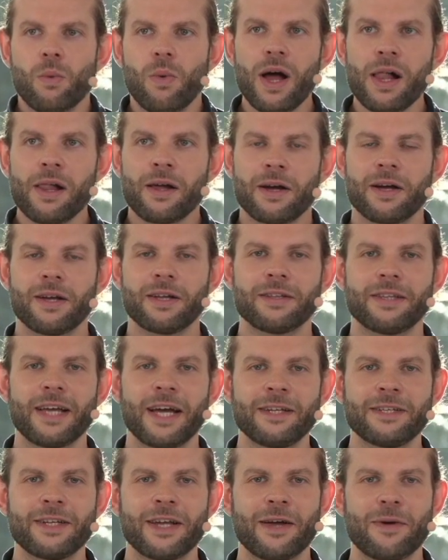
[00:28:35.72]
Well,
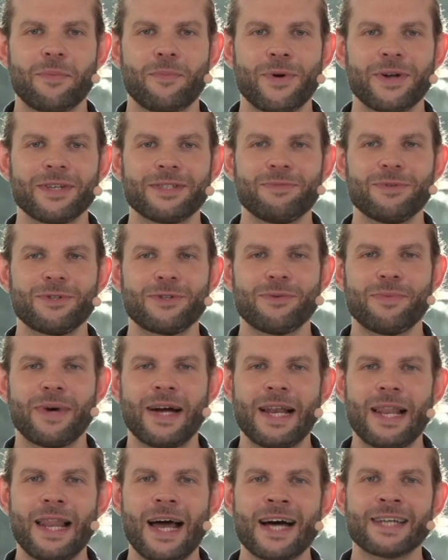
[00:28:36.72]
that brings me to
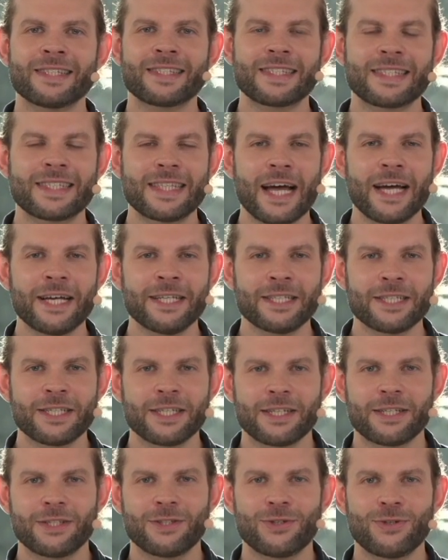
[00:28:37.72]
my last slide
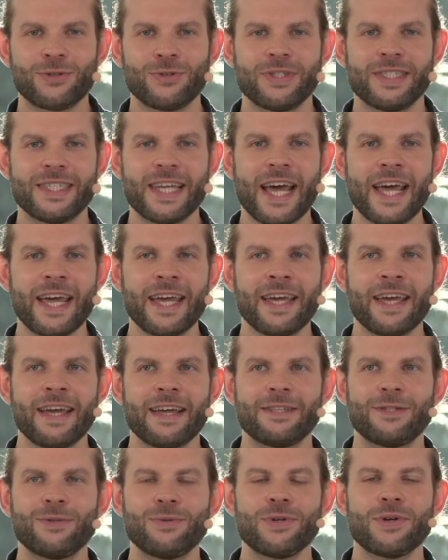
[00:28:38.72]
today.
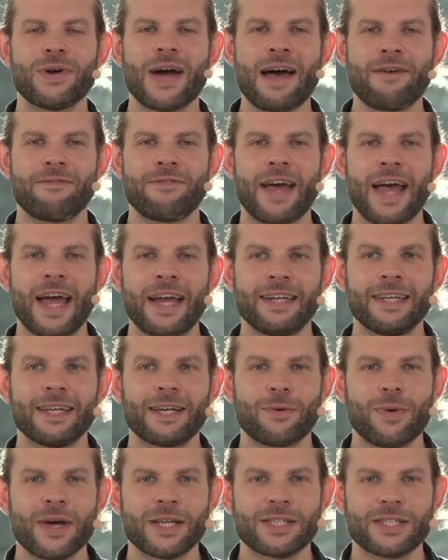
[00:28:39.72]
Do you have any
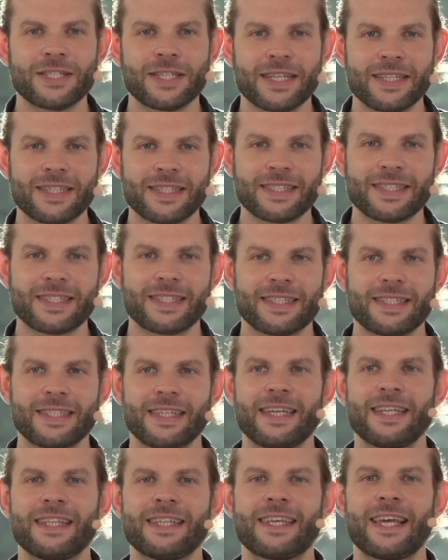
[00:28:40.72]
questions?
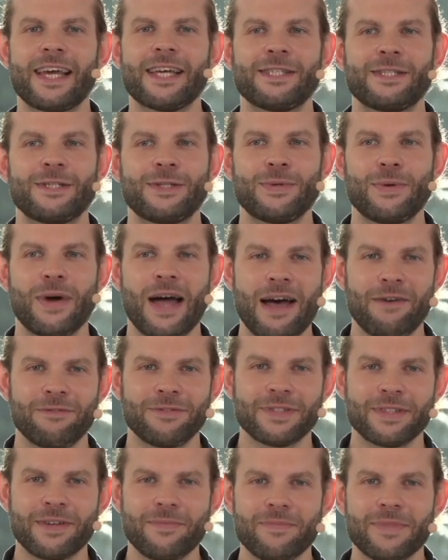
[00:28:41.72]
In case you
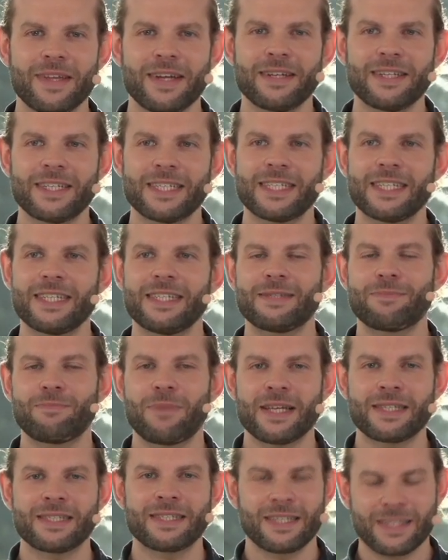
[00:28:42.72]
have some, then
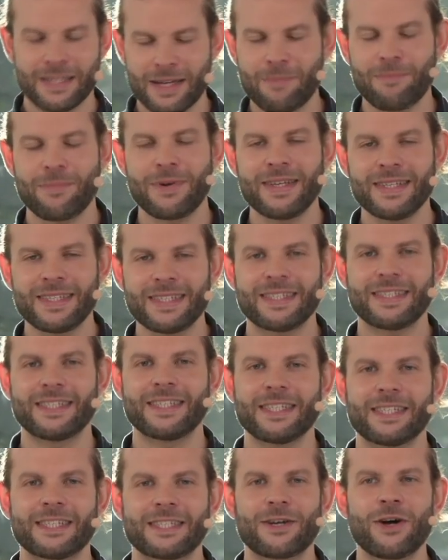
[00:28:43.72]
please
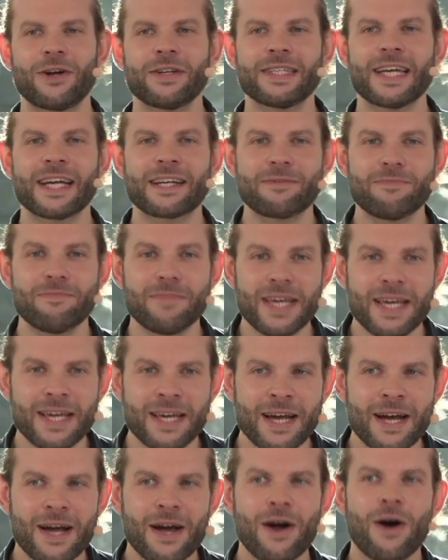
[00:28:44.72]
just contact
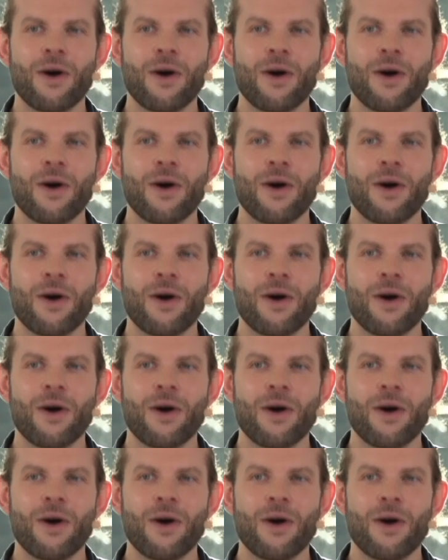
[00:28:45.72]
me